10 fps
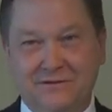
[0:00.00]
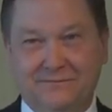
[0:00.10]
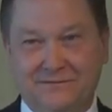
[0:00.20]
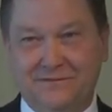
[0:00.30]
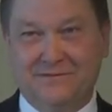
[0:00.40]
You'll
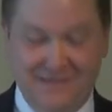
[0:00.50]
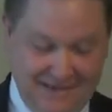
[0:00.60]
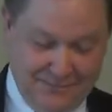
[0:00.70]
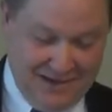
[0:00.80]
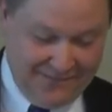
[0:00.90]
have to
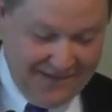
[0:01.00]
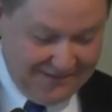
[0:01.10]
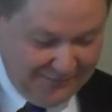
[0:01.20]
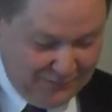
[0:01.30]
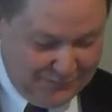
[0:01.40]
think about
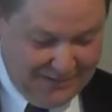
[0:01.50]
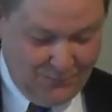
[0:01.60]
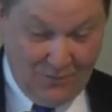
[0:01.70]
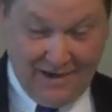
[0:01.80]
that a little bit.